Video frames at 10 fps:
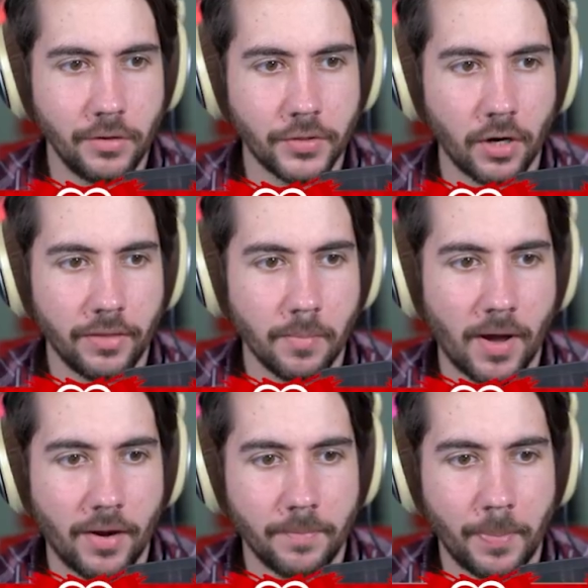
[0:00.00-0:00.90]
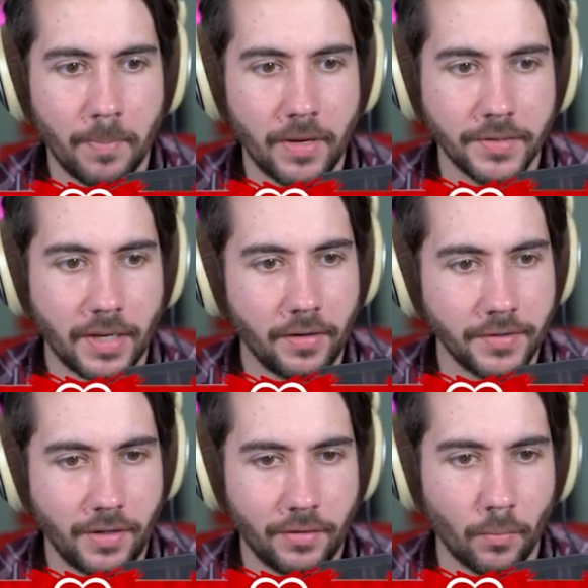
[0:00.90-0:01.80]
You start at the bottom because that
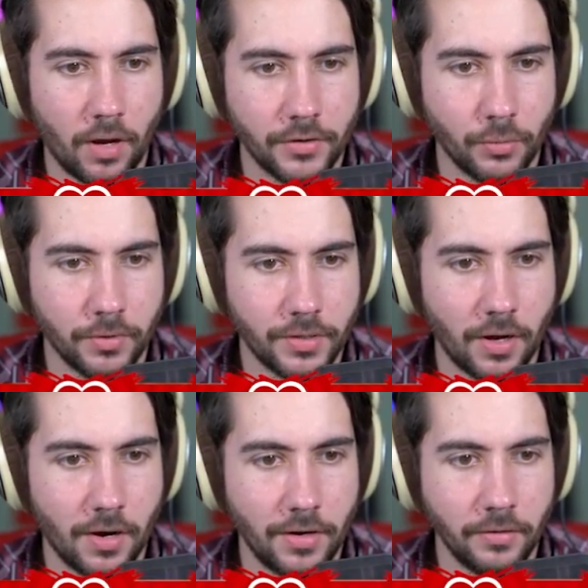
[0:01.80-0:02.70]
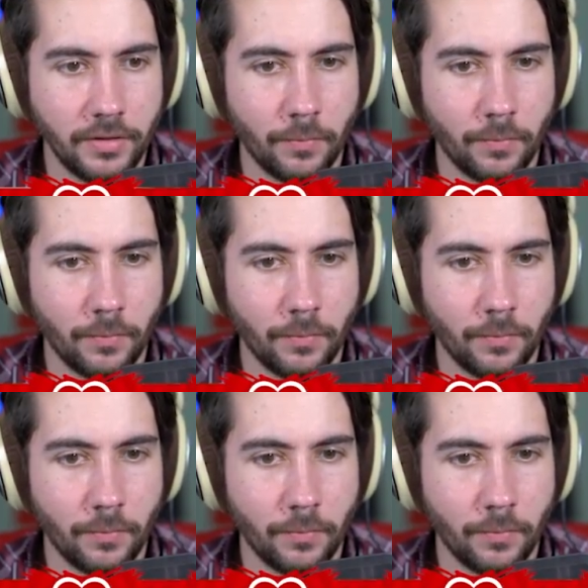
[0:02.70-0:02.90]
doesn't get the water source gone, and you leave